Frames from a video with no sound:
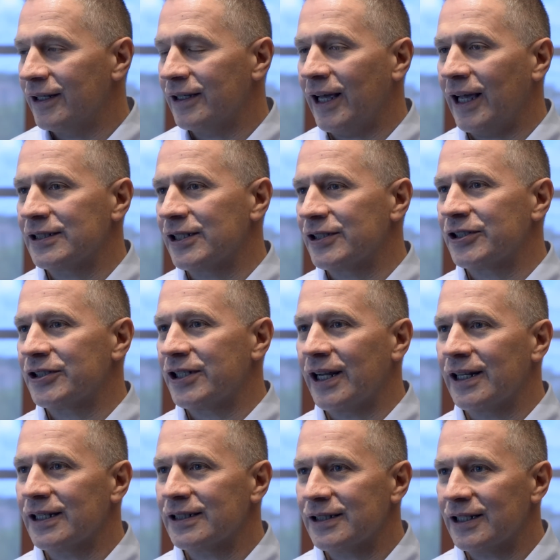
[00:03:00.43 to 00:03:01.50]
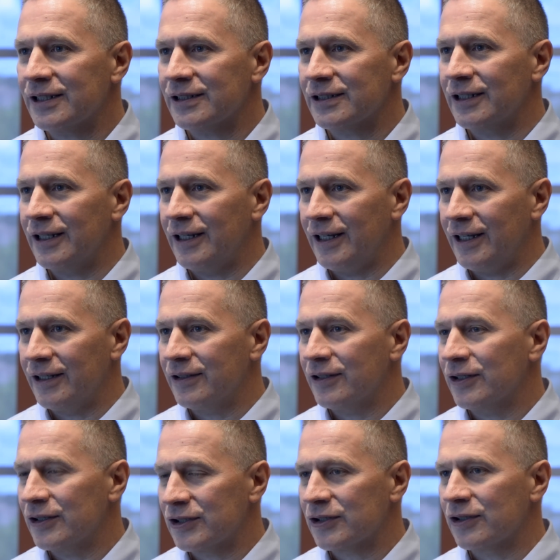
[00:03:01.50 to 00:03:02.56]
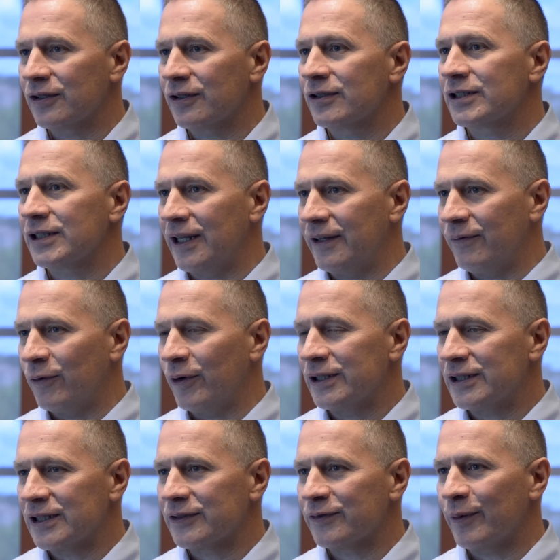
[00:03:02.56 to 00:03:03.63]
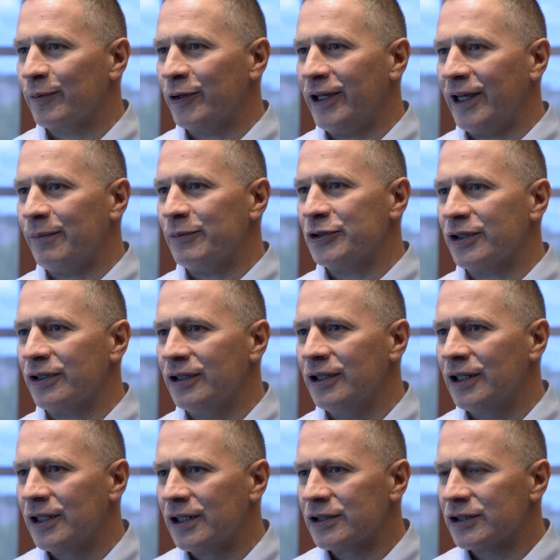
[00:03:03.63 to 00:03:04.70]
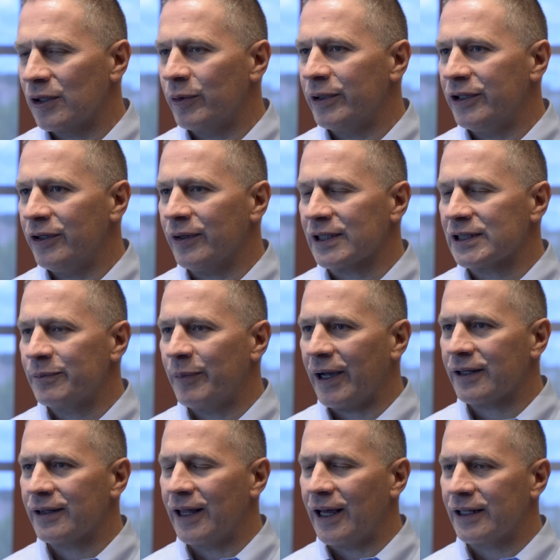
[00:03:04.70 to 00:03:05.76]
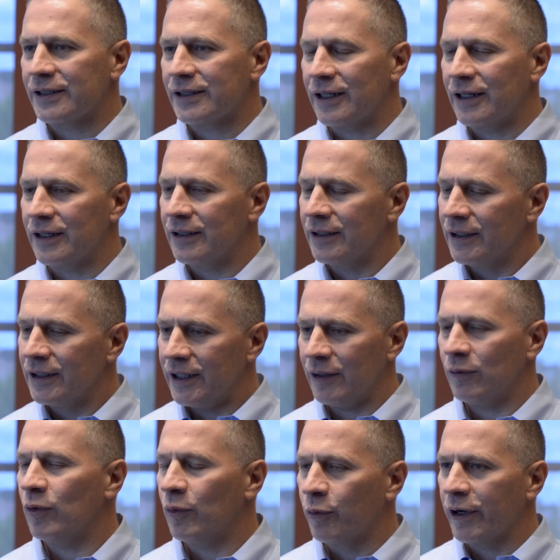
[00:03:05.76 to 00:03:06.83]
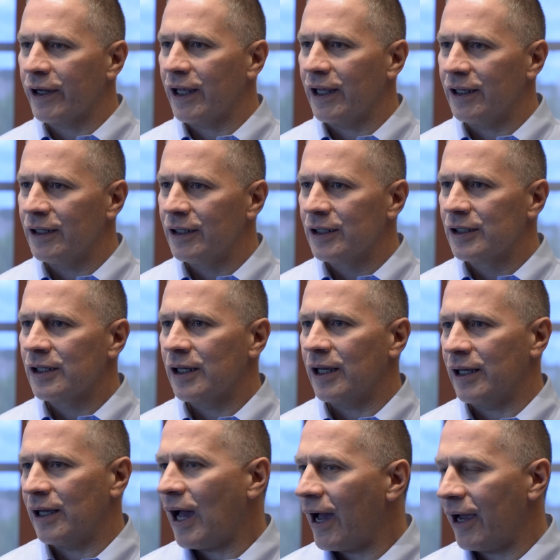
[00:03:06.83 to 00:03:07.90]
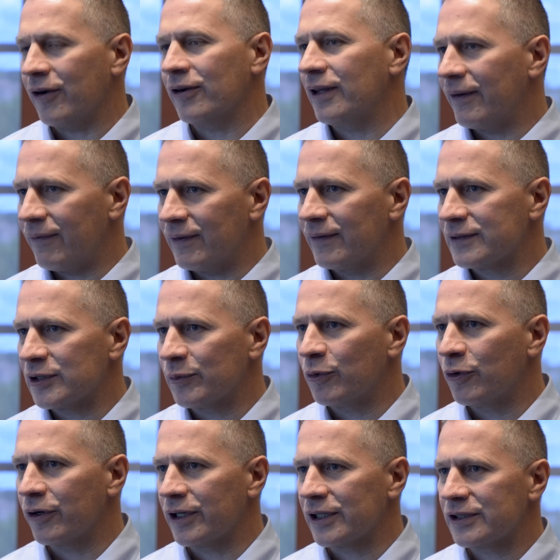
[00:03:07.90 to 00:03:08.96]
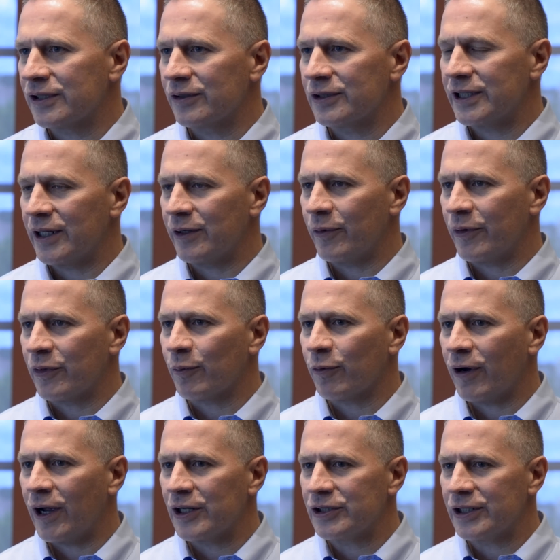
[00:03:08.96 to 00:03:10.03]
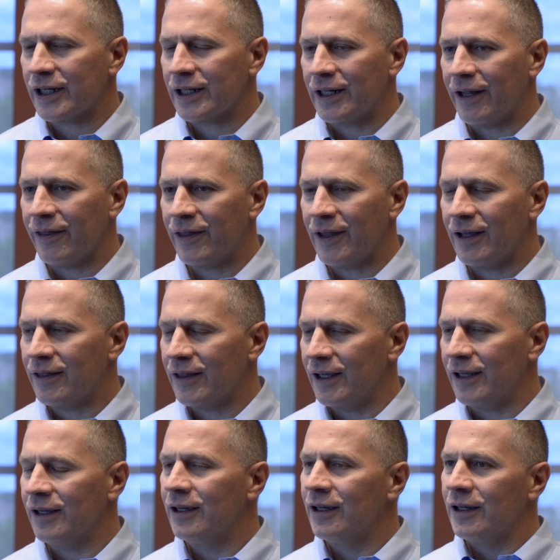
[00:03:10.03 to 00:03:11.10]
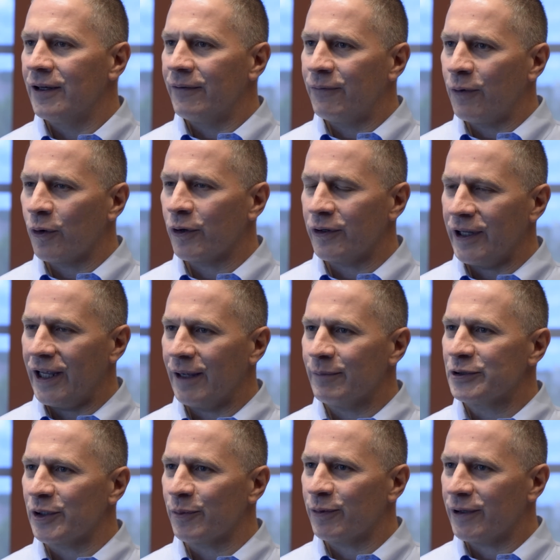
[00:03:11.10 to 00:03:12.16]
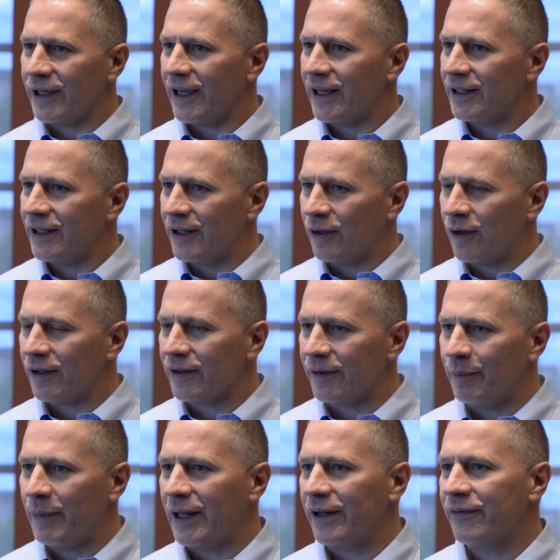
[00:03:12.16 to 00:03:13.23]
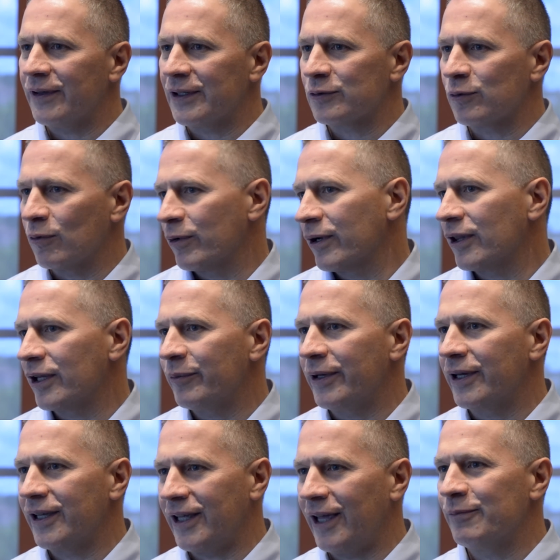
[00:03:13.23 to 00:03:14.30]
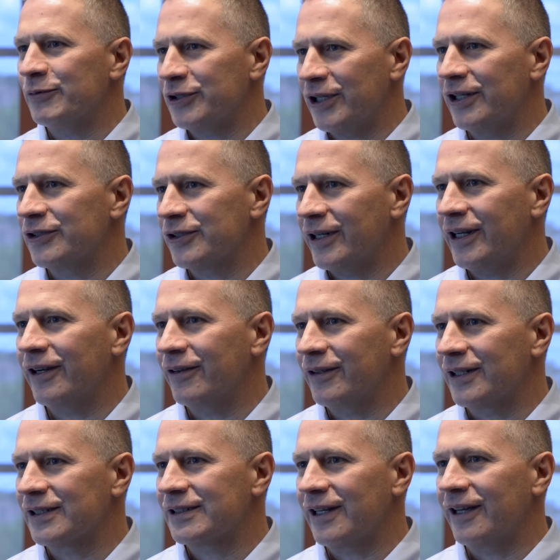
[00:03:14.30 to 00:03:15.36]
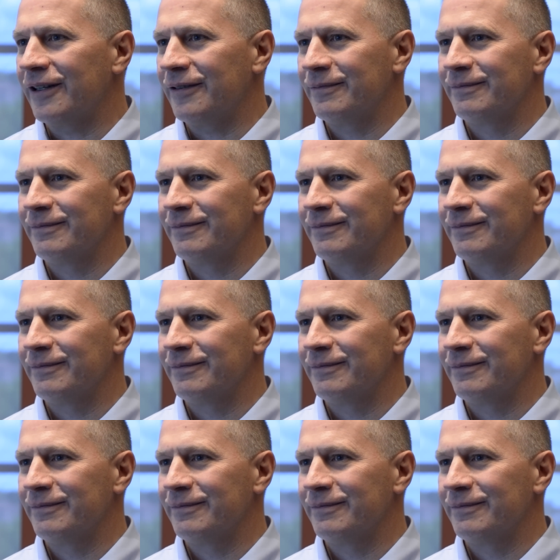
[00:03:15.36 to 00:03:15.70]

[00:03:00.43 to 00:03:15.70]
It has its genesis in concerns and voices from New Hampshire, so we do expect that it will bring a higher level of support associated with the project, and I think the Forward New Hampshire Plan and all the benefits will really be a game changer here in the state.